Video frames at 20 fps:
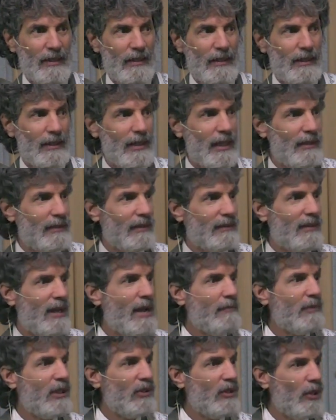And again, the
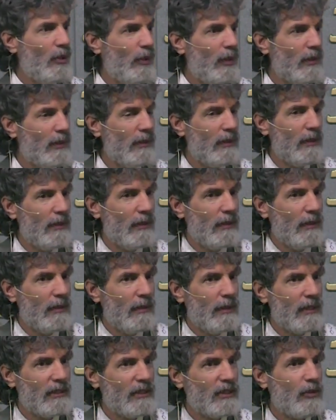time to do it.
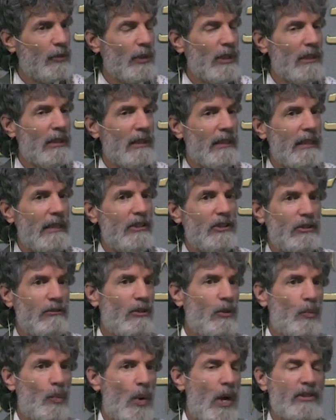Not to go in leisure
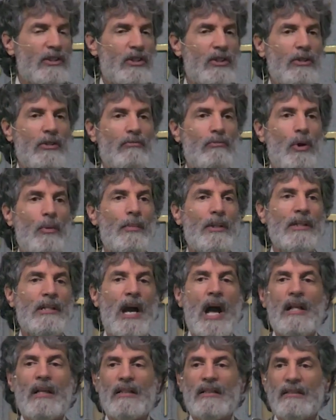and watch the Roman
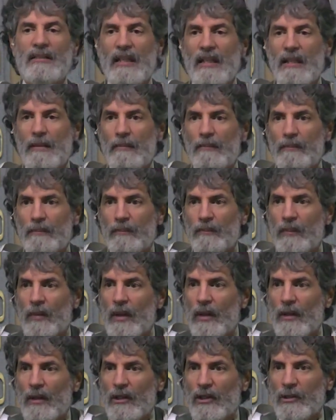Colosseum
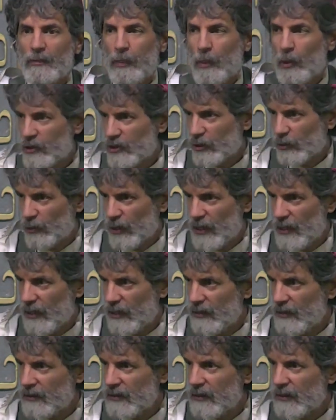sports
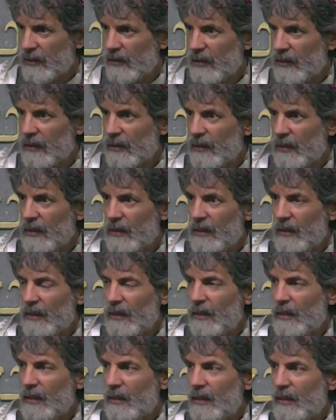arenas,
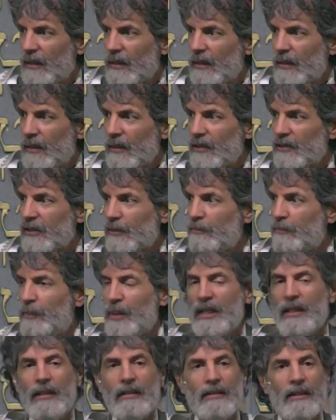not to
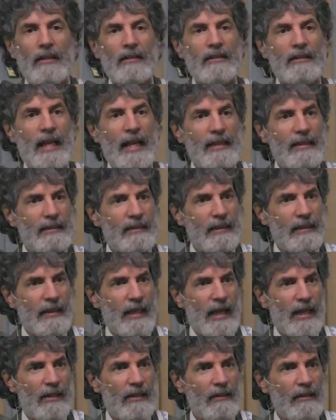beat each other's heads
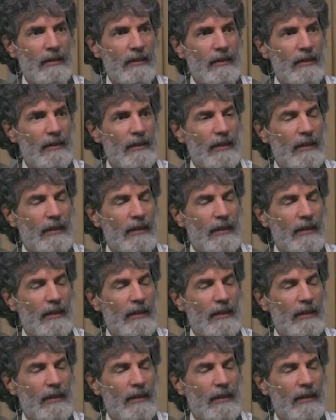together,